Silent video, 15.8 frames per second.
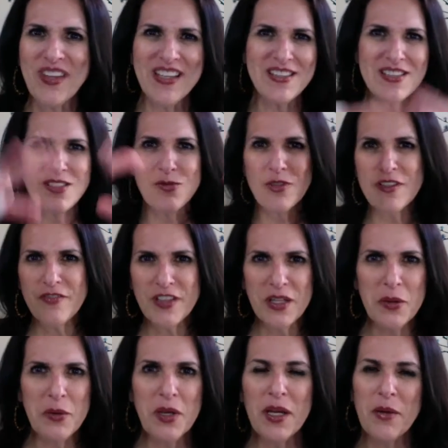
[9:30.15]
It's sort of
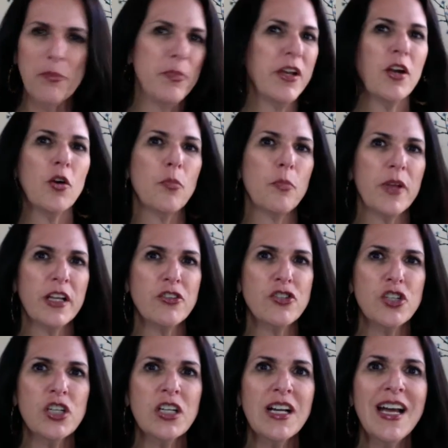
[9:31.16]
in a, a bigger
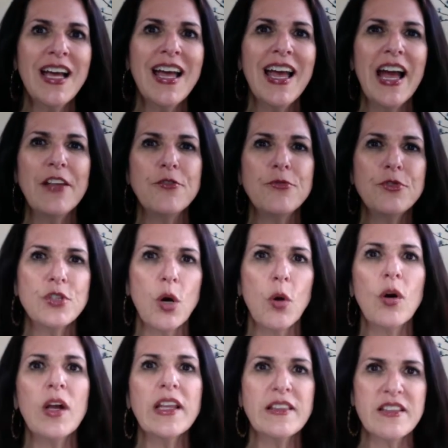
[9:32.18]
picture, and you
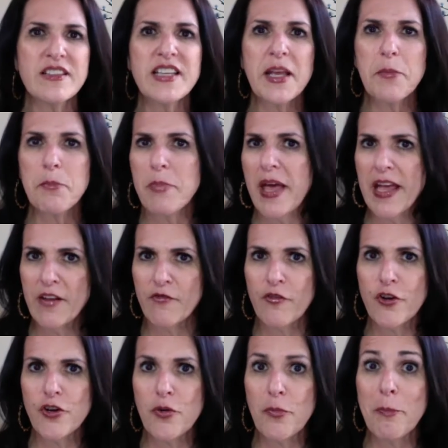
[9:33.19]
don't get the same bang
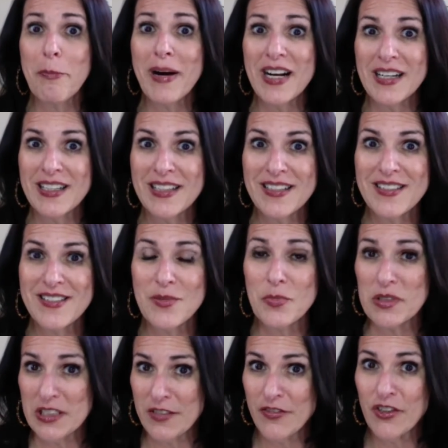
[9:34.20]
for your buck. So,
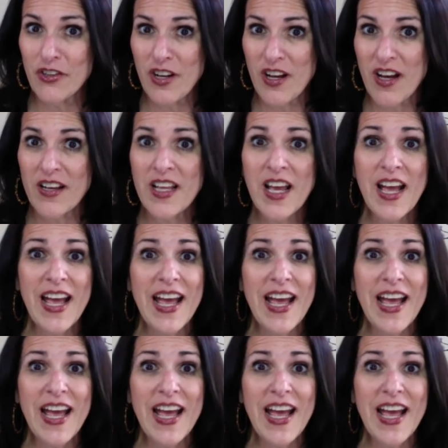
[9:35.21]
believe it or not.